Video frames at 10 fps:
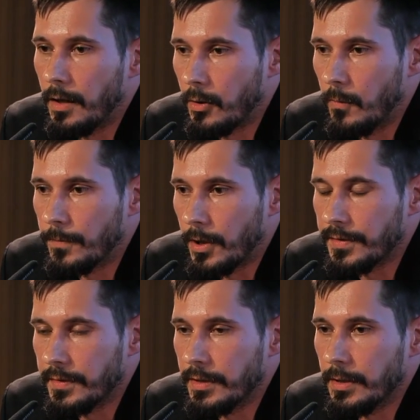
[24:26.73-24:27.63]

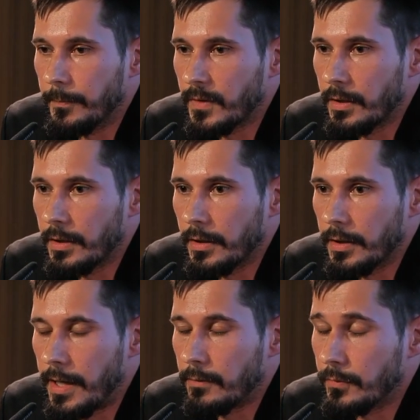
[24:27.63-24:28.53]
confront the
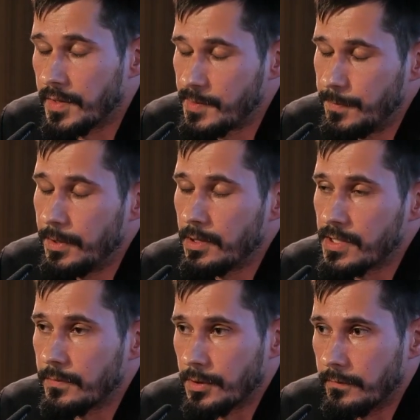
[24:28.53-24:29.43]
level of
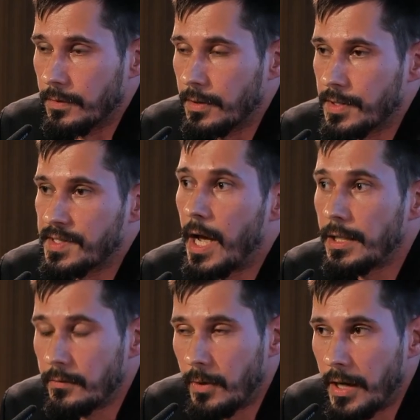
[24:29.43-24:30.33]
experience for the workers.
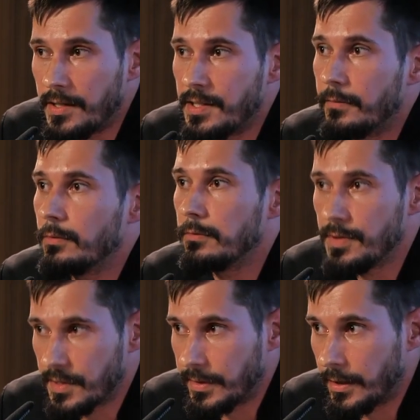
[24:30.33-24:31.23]
Otherwise, they would
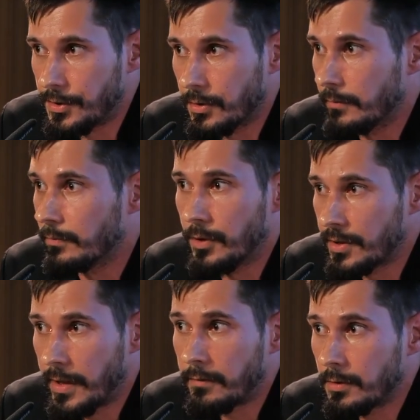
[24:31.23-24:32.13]
lose attention. They would
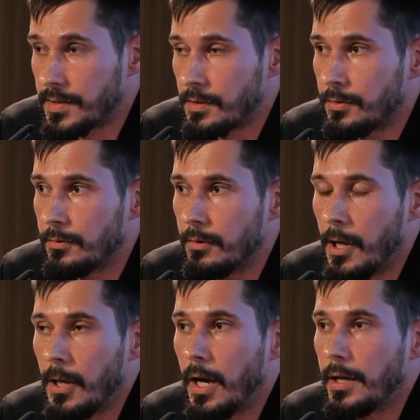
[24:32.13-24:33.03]
never listen to you.
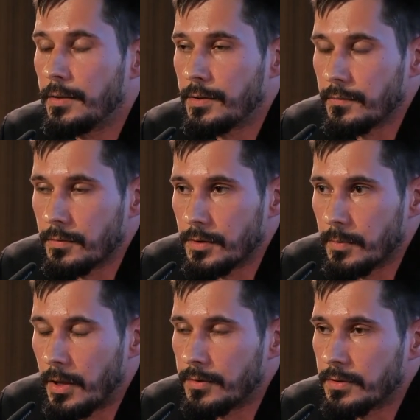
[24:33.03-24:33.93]
I interviewed
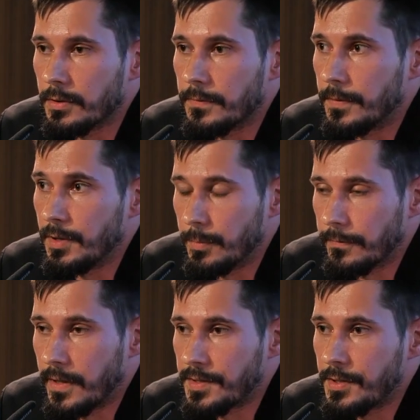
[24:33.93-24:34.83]
about 30
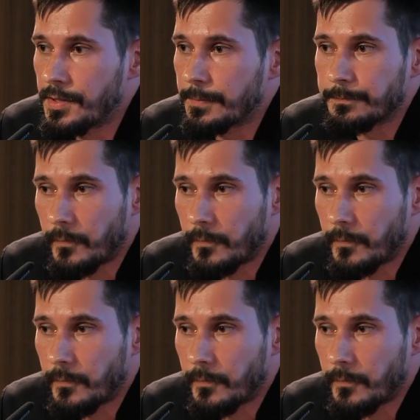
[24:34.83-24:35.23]
professors